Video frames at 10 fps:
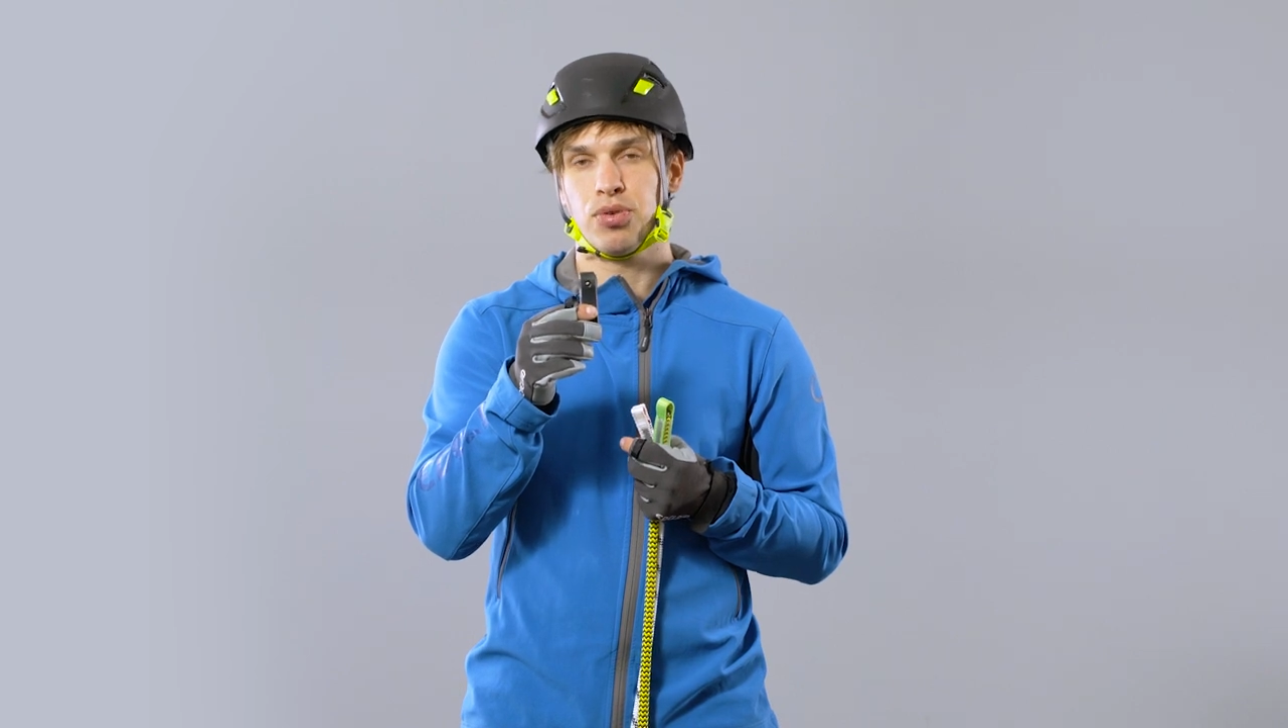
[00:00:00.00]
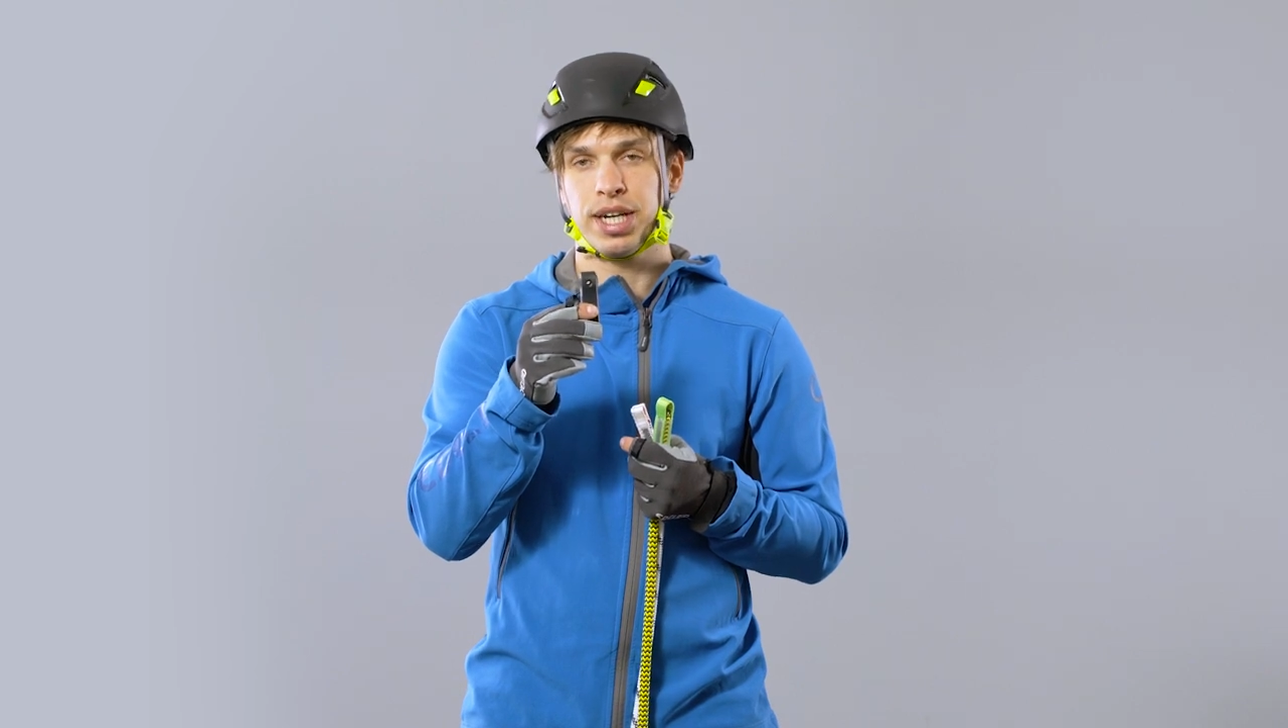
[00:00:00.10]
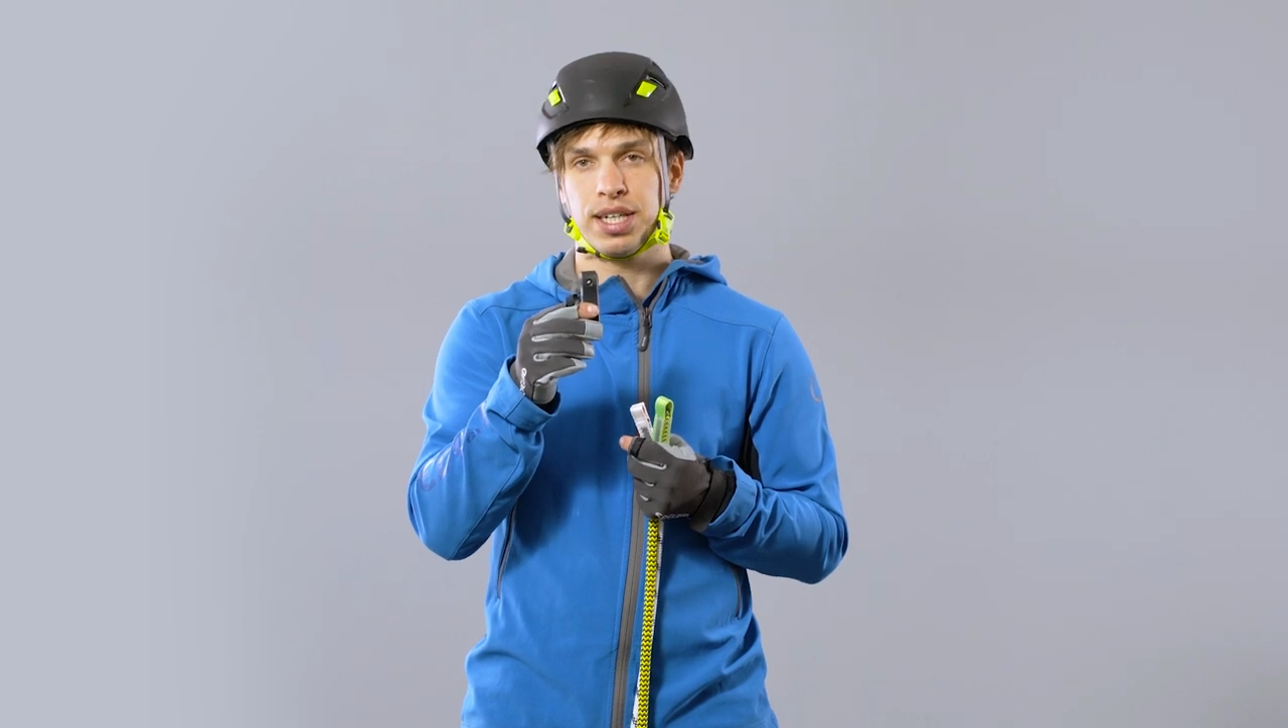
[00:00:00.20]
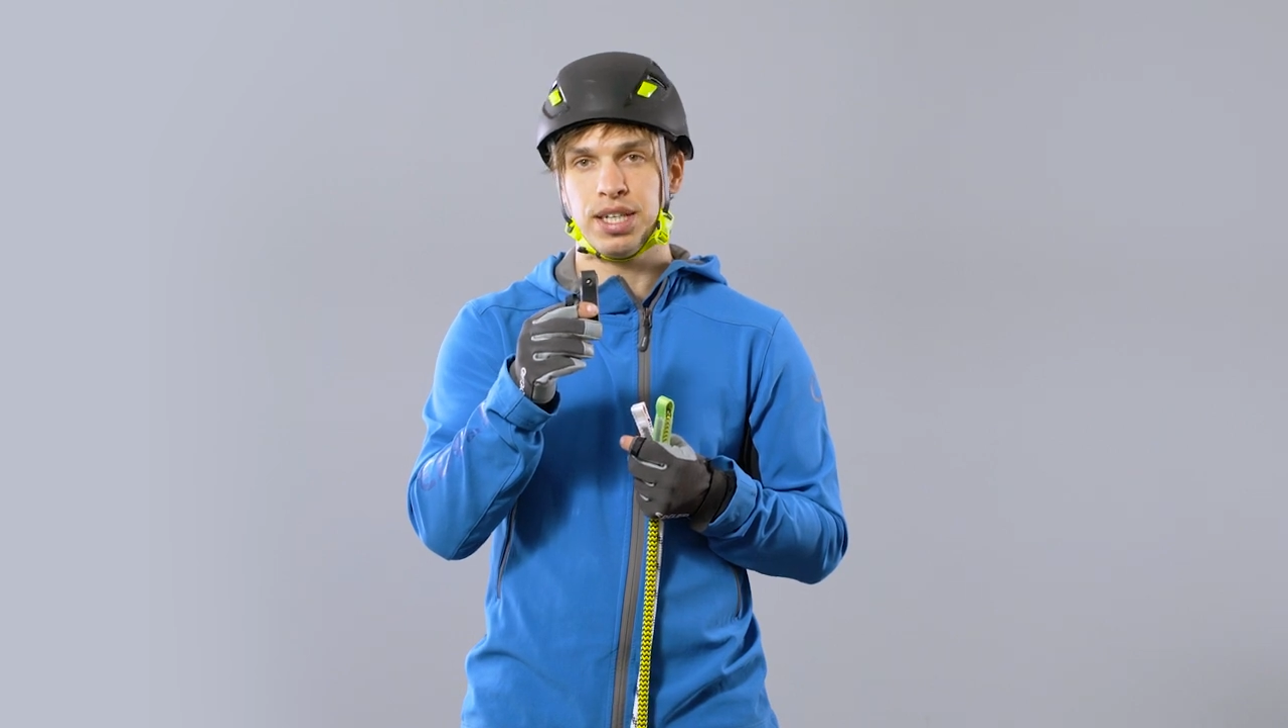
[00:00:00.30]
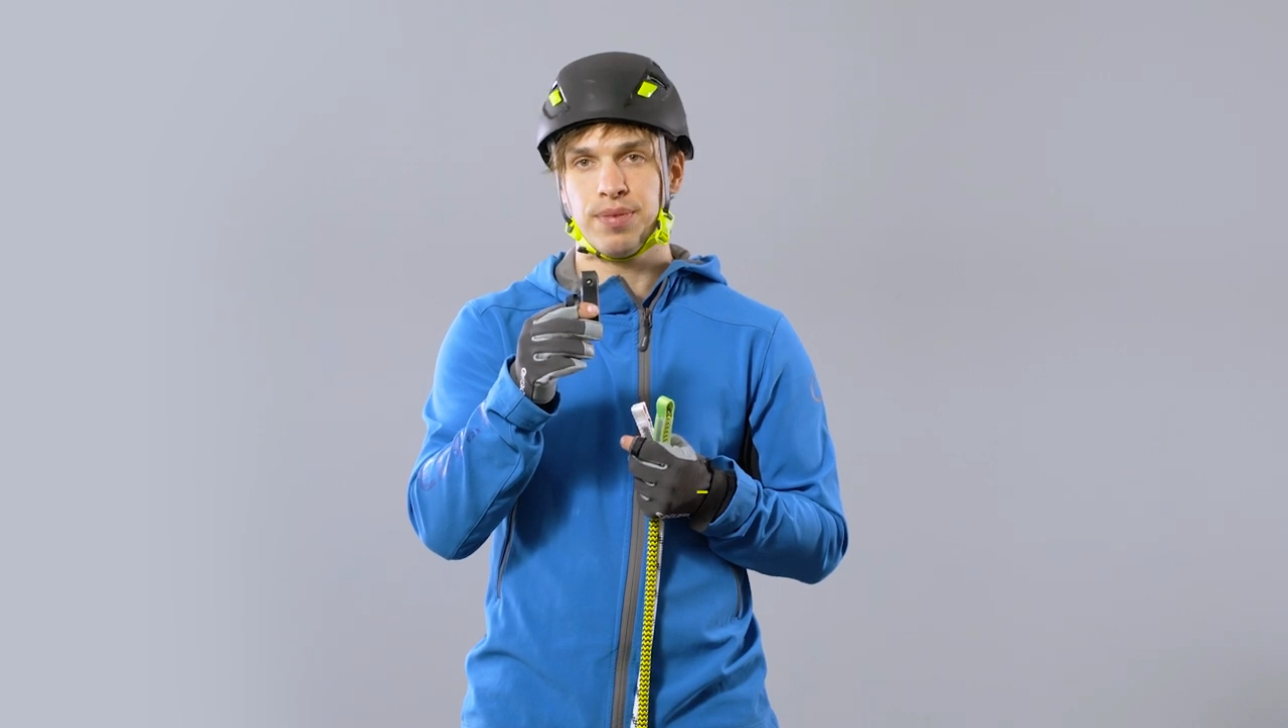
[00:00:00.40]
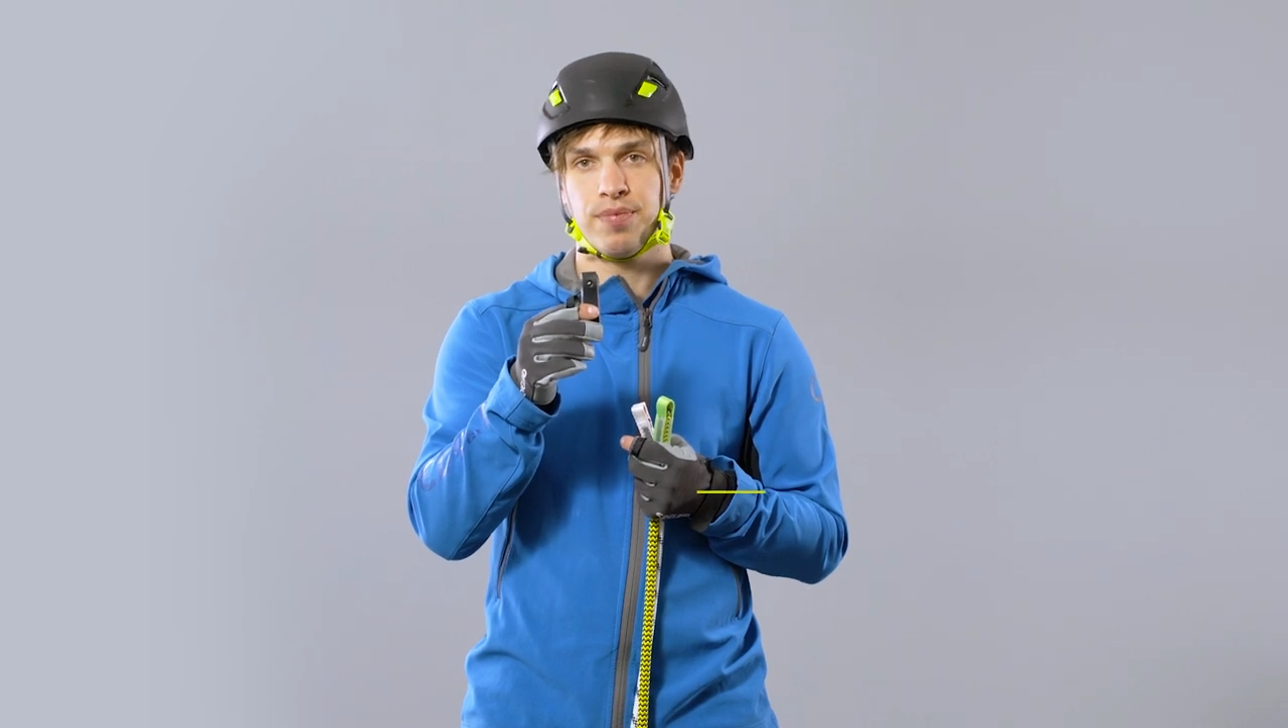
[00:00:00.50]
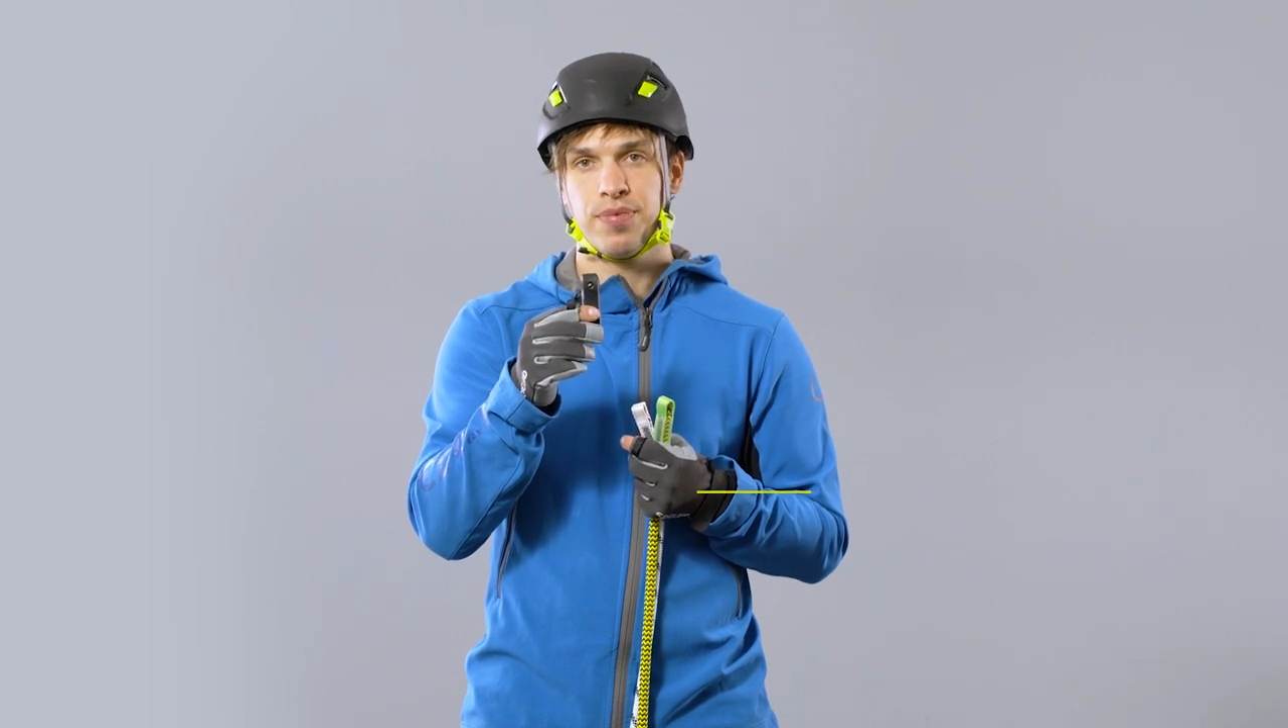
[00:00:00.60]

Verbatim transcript: correctly.